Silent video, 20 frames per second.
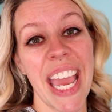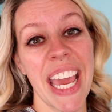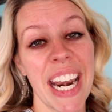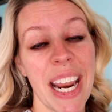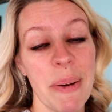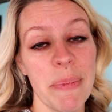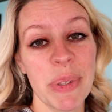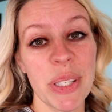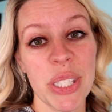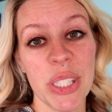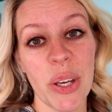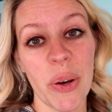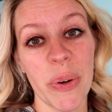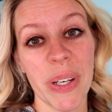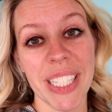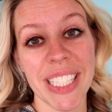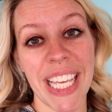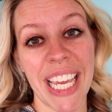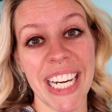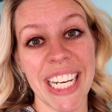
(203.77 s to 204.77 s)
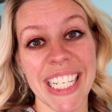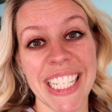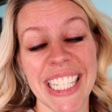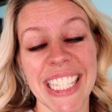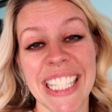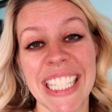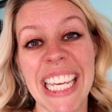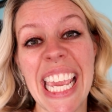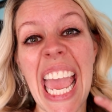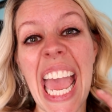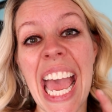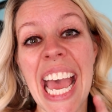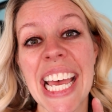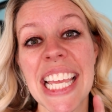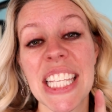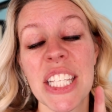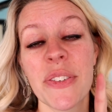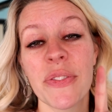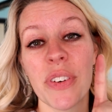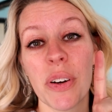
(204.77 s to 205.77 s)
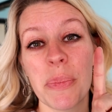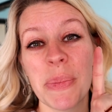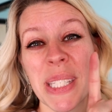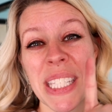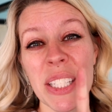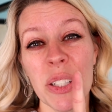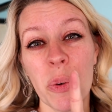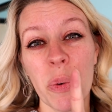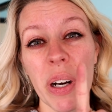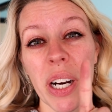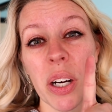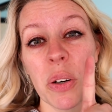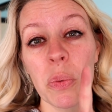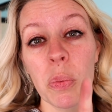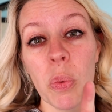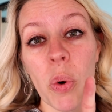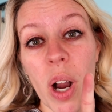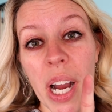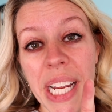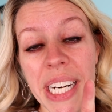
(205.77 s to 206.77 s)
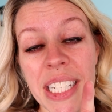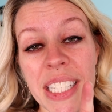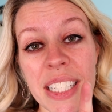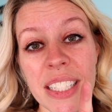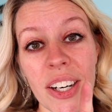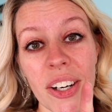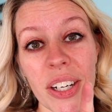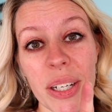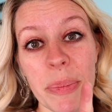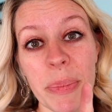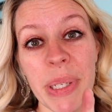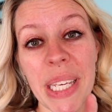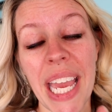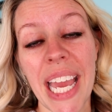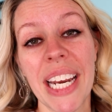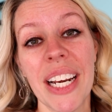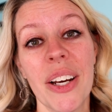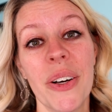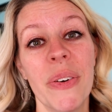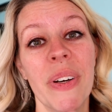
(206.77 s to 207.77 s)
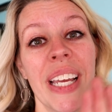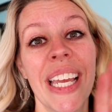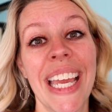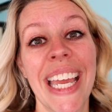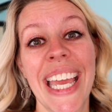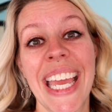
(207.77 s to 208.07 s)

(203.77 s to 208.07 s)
And I'm so excited to see as from square one starting piano